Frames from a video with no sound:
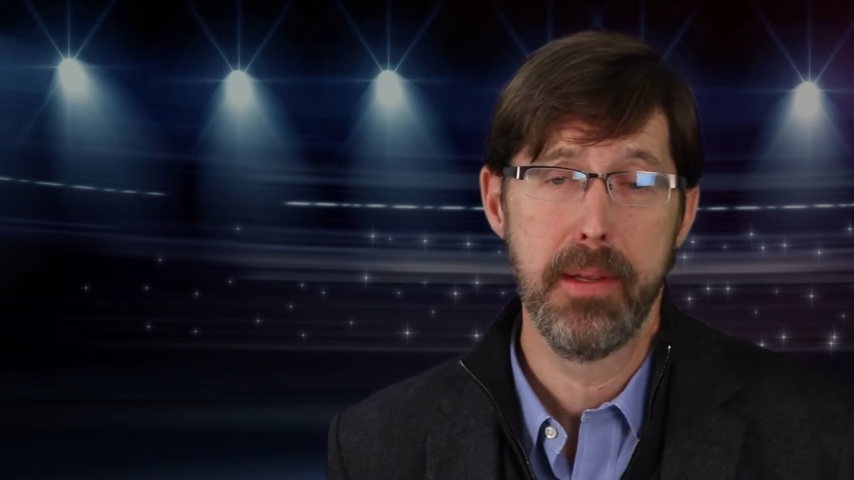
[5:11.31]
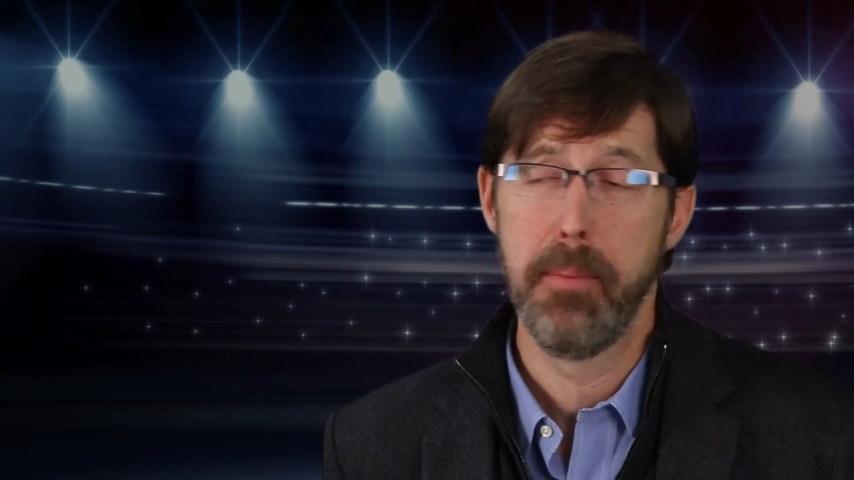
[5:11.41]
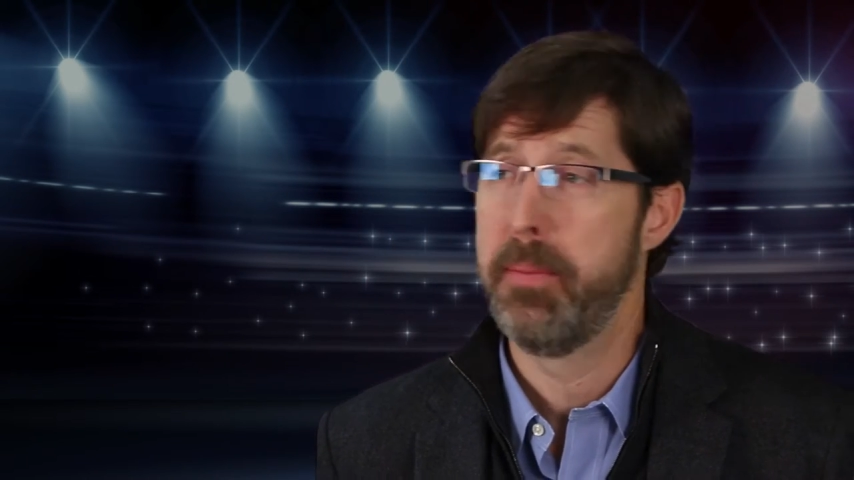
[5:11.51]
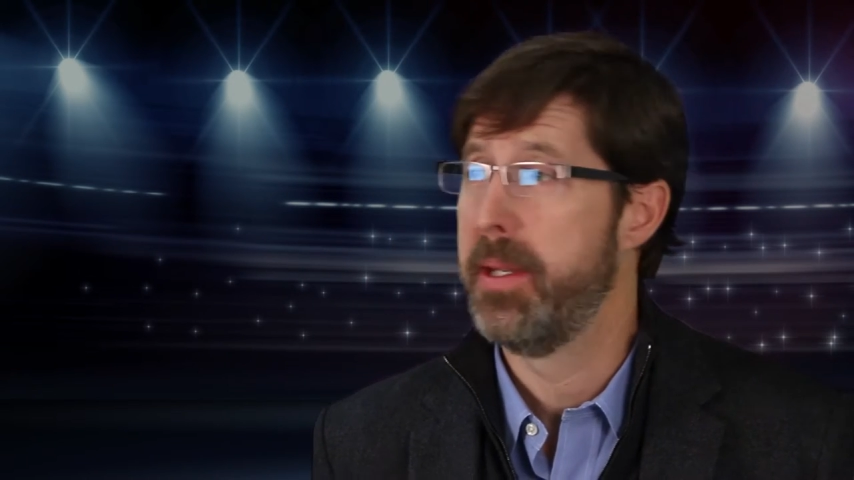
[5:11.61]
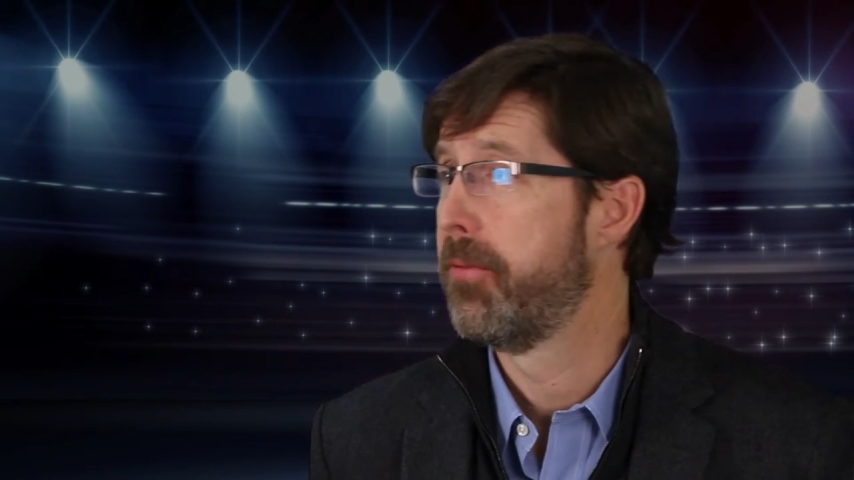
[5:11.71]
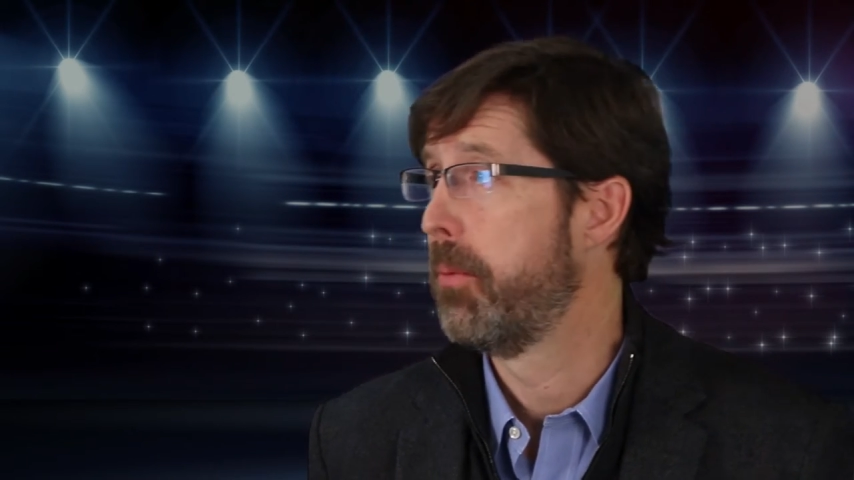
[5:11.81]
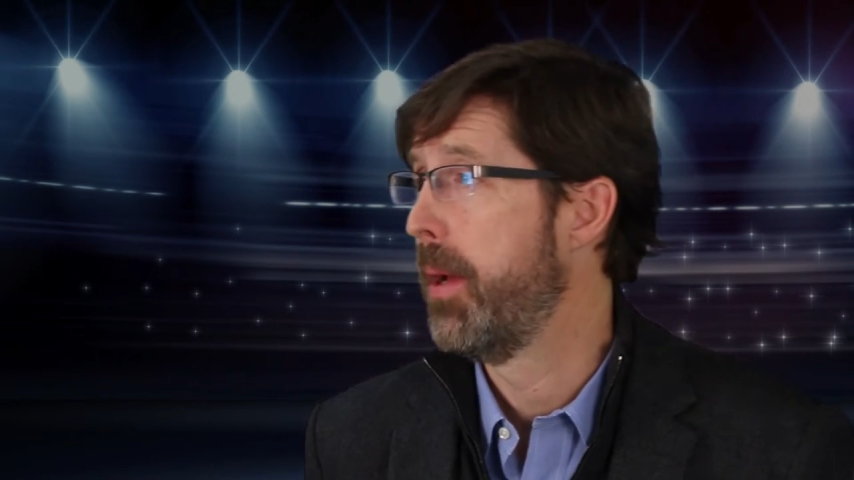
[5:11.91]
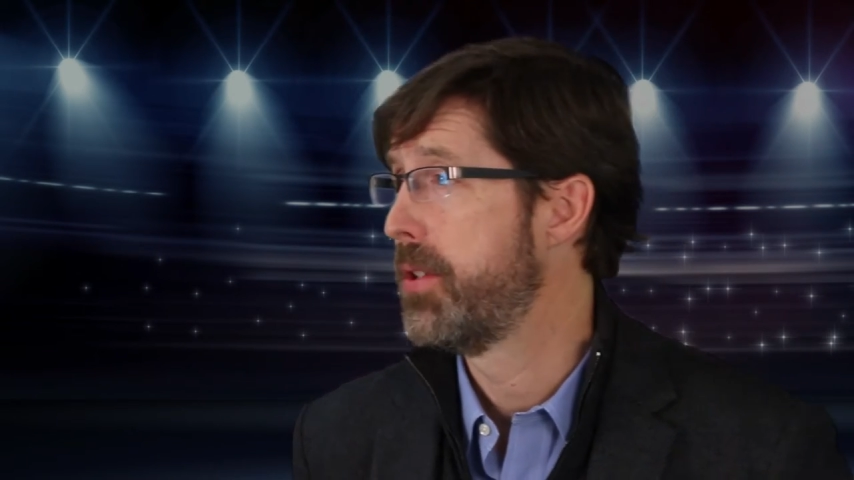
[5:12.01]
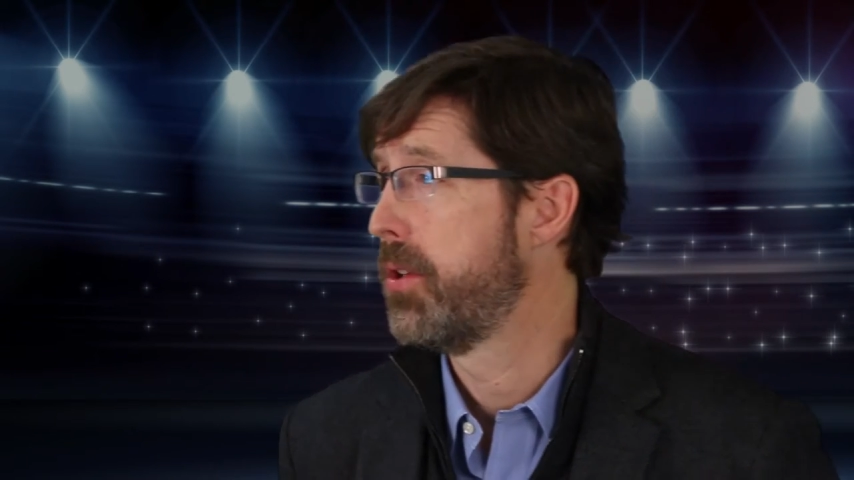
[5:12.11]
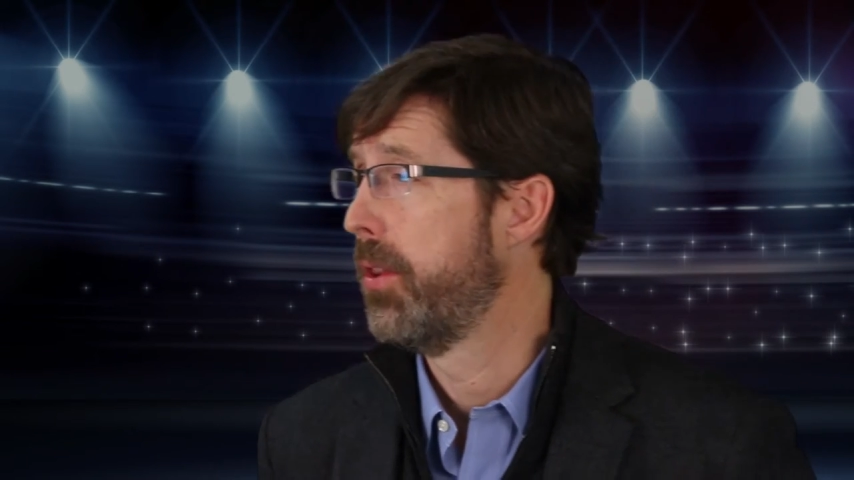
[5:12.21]
it may be
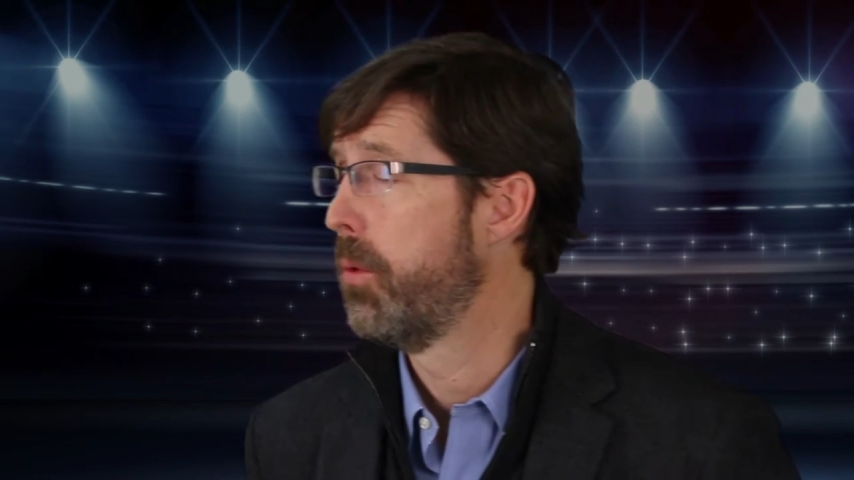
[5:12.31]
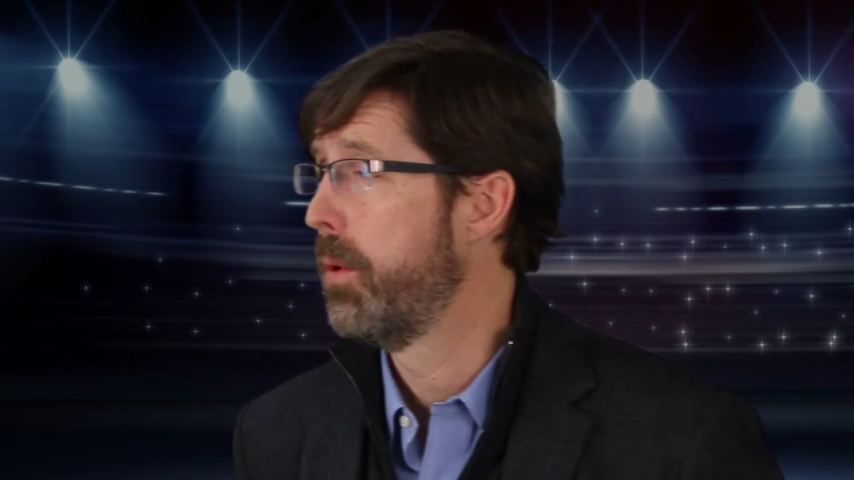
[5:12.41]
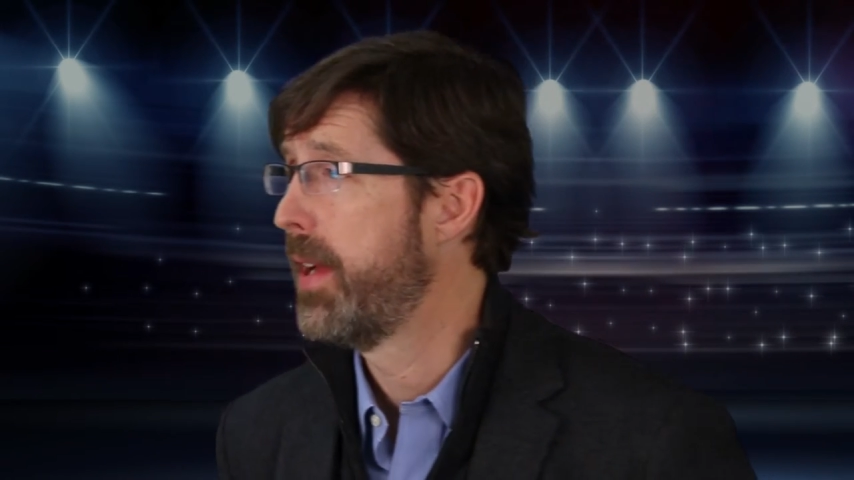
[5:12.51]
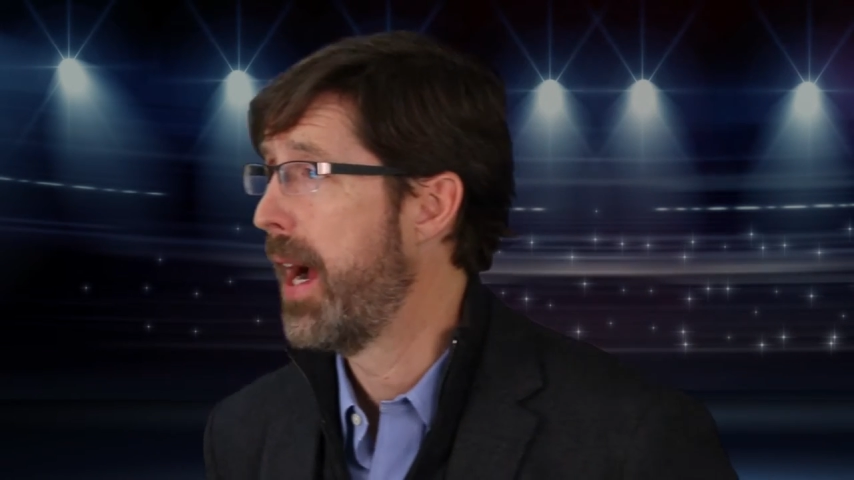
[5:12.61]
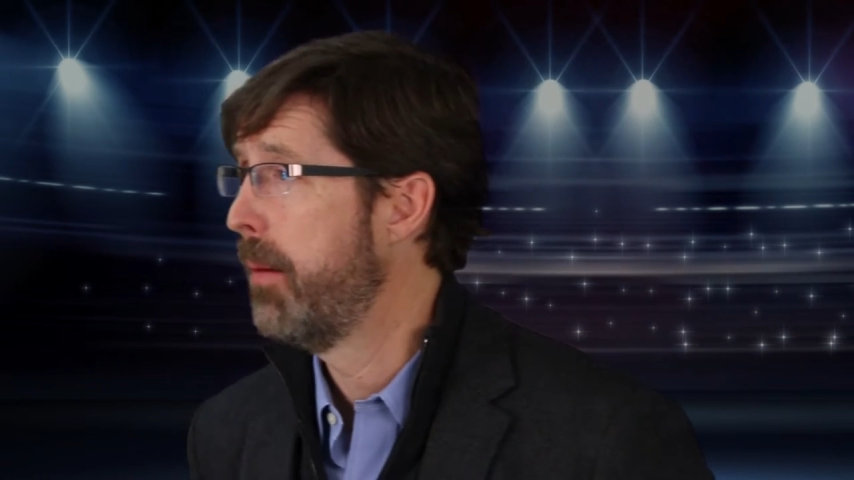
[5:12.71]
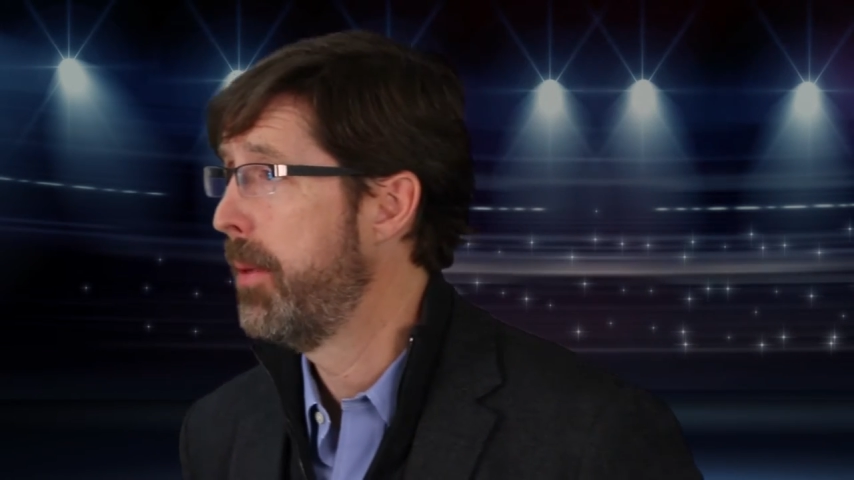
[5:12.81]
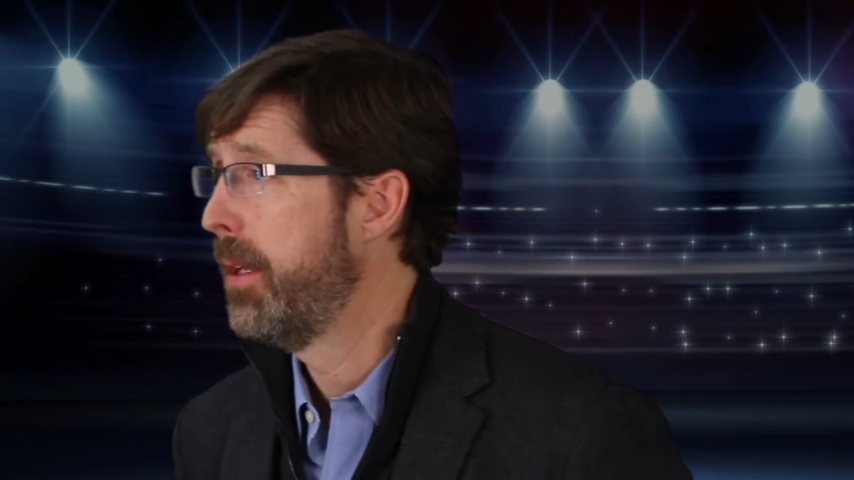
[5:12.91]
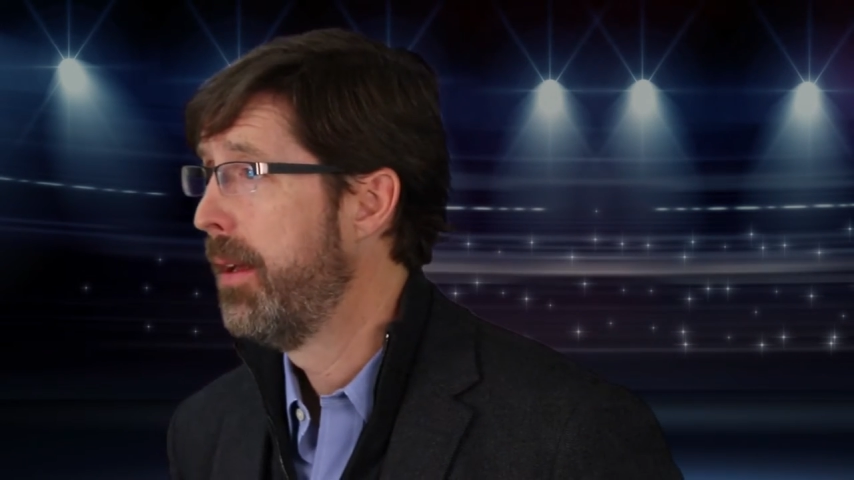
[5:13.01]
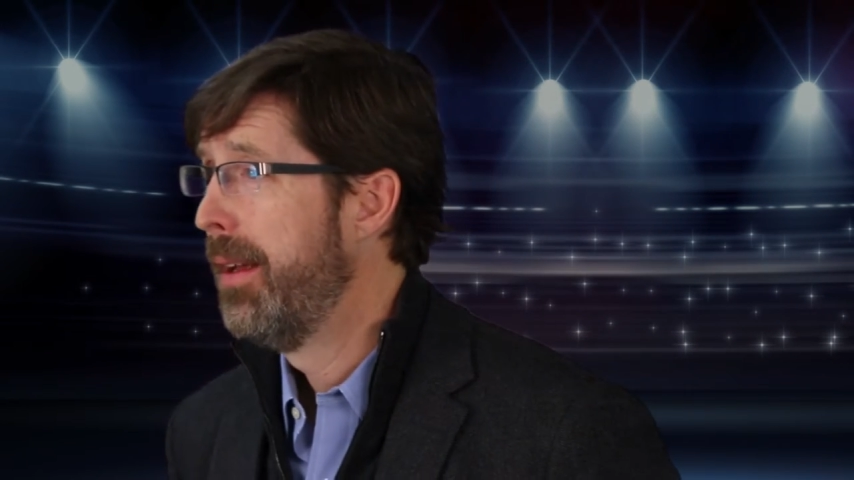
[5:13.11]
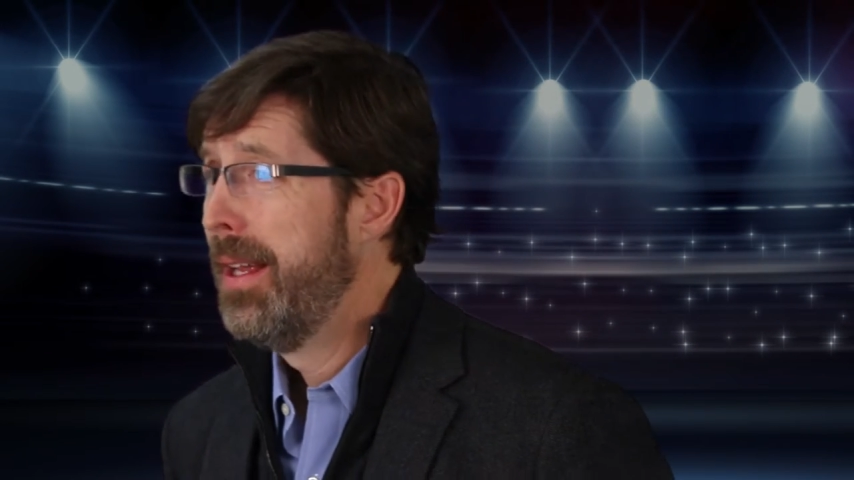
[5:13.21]
information on their retirement,